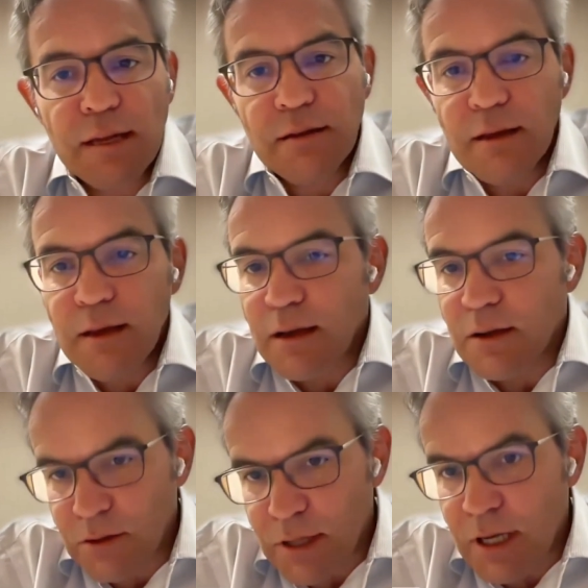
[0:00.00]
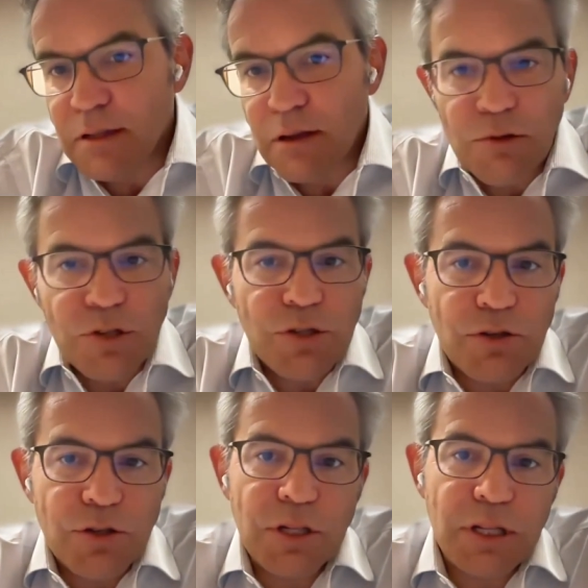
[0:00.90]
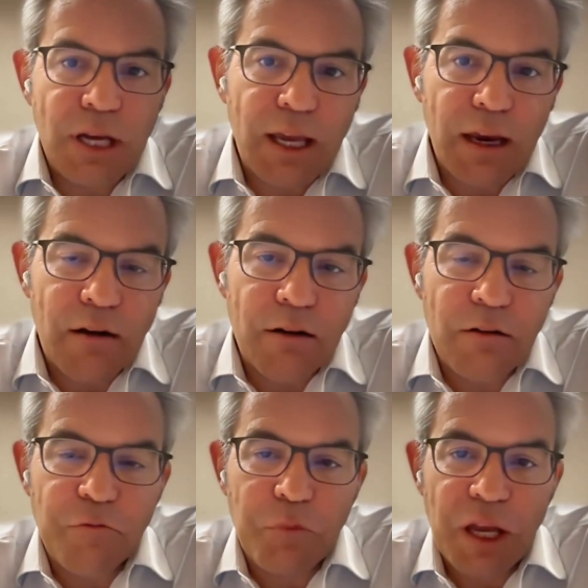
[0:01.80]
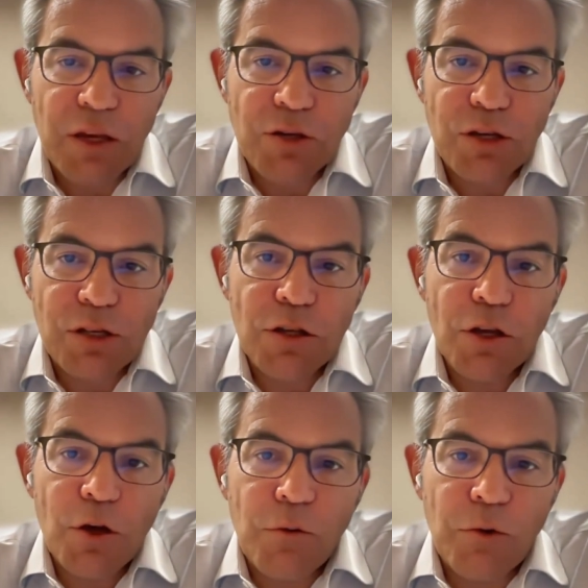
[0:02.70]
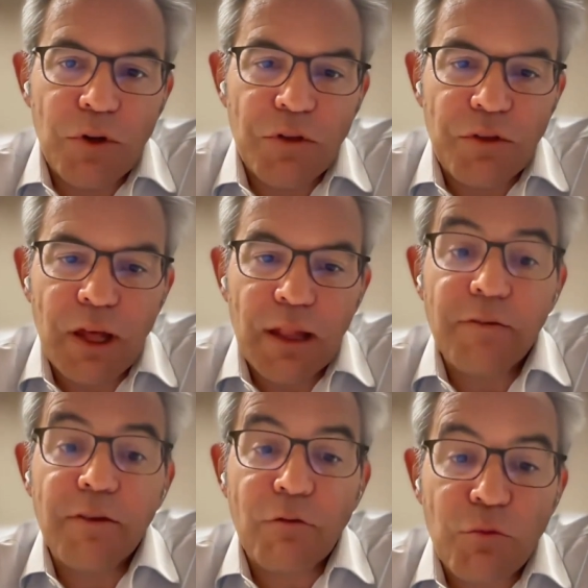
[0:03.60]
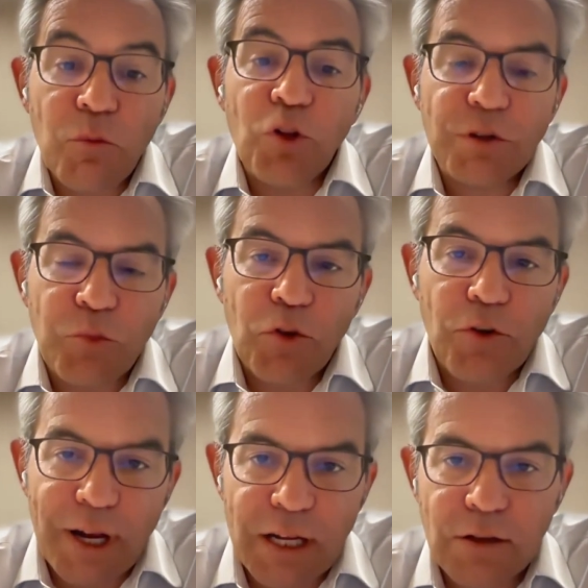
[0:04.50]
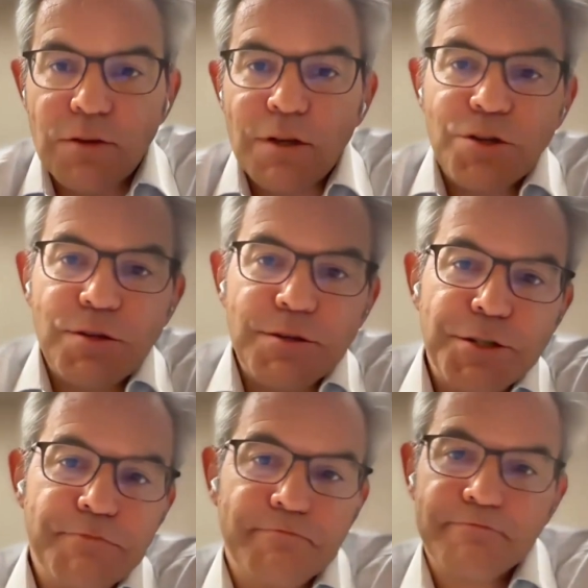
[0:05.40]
and conducting research in the care of patients with living with multiple chronic conditions.